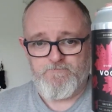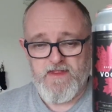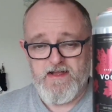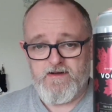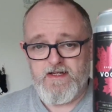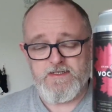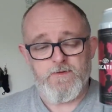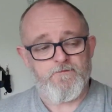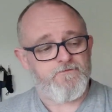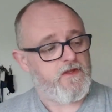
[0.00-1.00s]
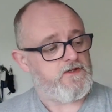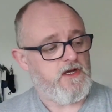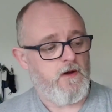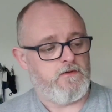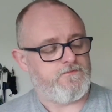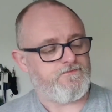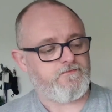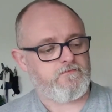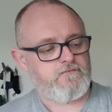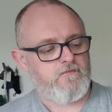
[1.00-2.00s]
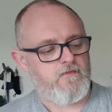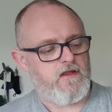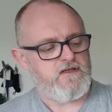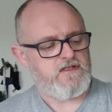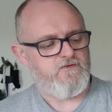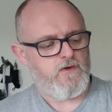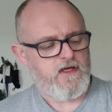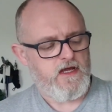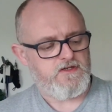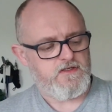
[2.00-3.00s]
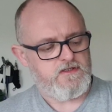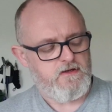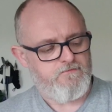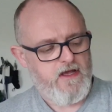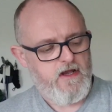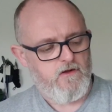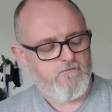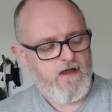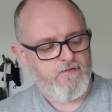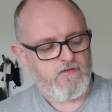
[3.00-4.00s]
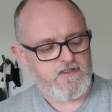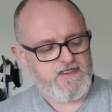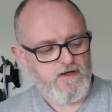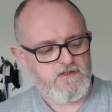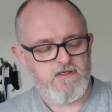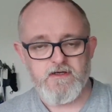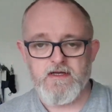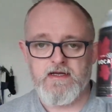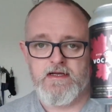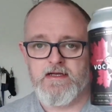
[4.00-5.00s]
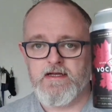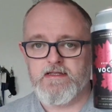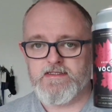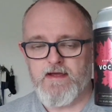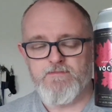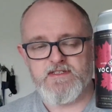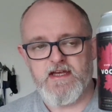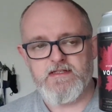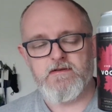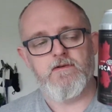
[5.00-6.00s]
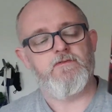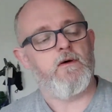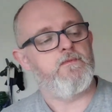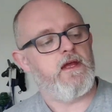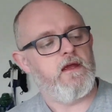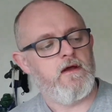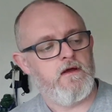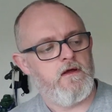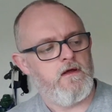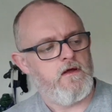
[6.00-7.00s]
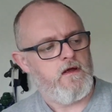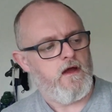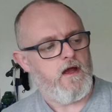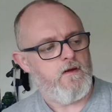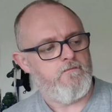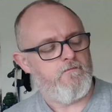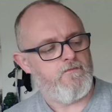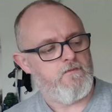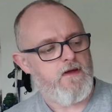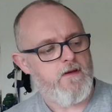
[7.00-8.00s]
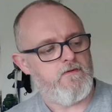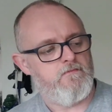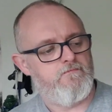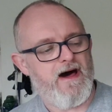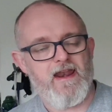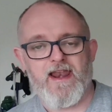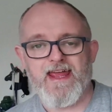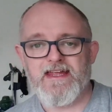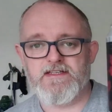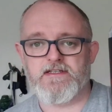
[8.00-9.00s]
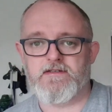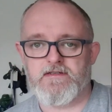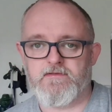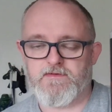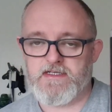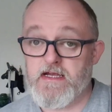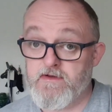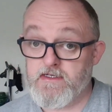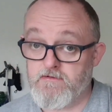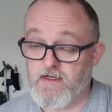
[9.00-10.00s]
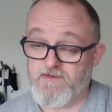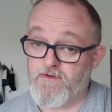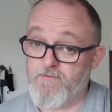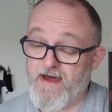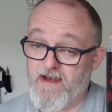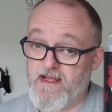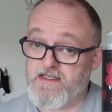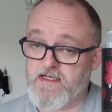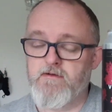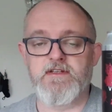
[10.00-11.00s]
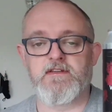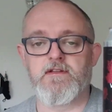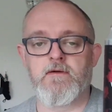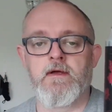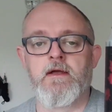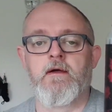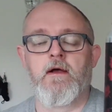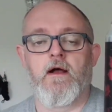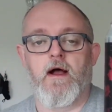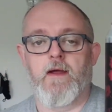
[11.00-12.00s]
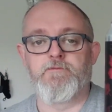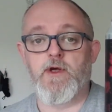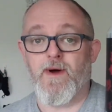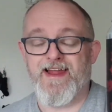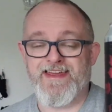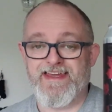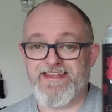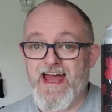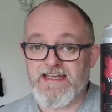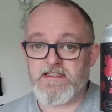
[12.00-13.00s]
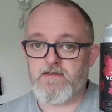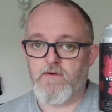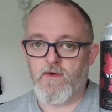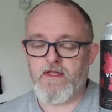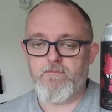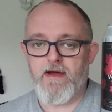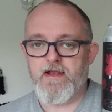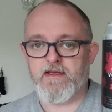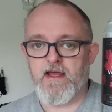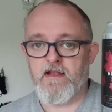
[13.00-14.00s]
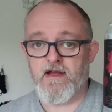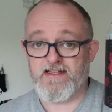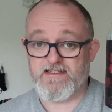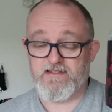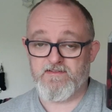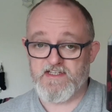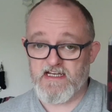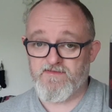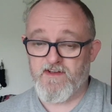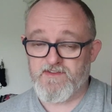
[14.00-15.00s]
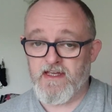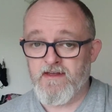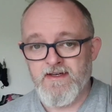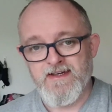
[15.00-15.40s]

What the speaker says: There it is. So, this is Vocation's Imperial Maple Stout. 10% from the Bourbon Battle Aged series. Well, it's from the Battle Aged series that they do. Do I like it? Yes. Would I buy it again? At £6.50